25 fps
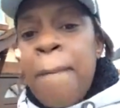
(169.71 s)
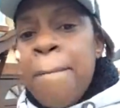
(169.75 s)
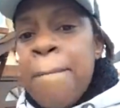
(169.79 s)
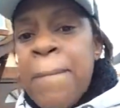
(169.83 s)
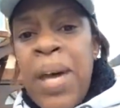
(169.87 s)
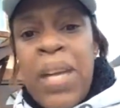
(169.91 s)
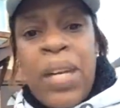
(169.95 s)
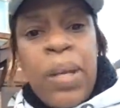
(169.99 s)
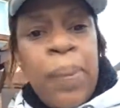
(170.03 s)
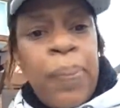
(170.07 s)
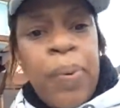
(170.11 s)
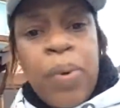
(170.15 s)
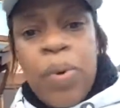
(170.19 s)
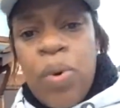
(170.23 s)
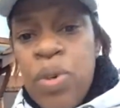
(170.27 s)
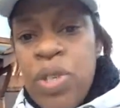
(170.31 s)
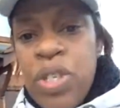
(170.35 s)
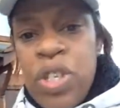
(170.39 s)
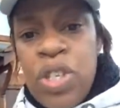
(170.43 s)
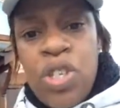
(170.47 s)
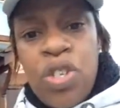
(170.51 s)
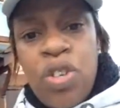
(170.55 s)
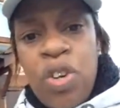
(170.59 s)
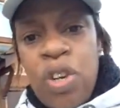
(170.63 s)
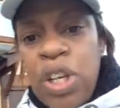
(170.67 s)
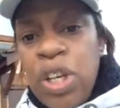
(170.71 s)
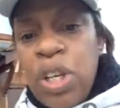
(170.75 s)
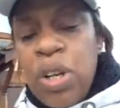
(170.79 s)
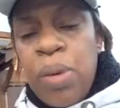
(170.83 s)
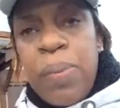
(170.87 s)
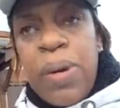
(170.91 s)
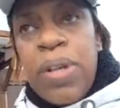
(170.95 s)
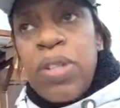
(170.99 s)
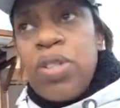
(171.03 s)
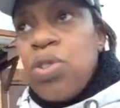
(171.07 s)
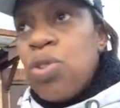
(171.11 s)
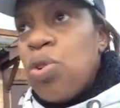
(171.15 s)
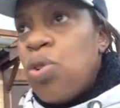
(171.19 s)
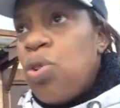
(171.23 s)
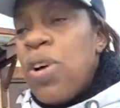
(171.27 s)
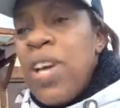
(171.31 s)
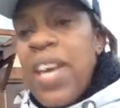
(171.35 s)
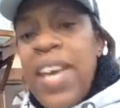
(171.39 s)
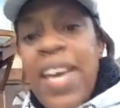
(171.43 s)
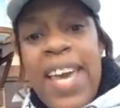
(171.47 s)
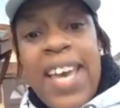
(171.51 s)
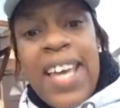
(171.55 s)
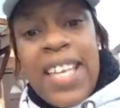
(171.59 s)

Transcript: menopause is knocking on my door.